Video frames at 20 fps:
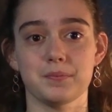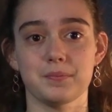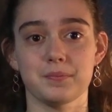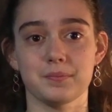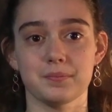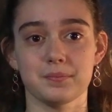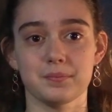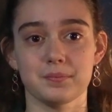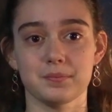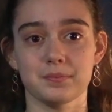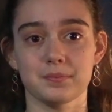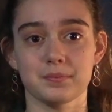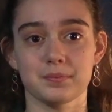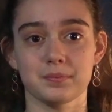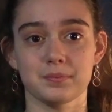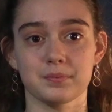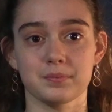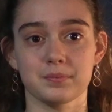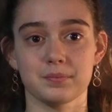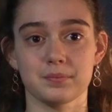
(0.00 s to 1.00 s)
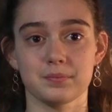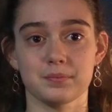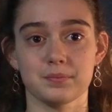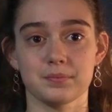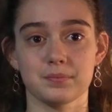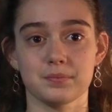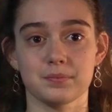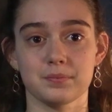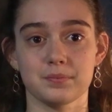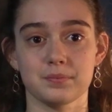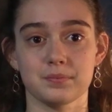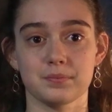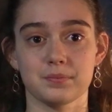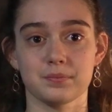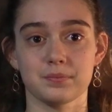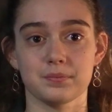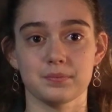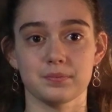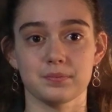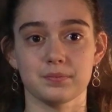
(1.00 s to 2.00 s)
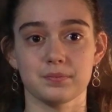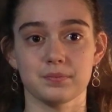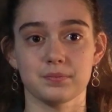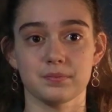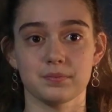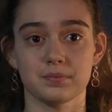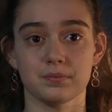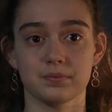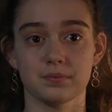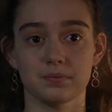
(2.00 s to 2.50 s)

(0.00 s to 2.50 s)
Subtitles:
(no one is talking)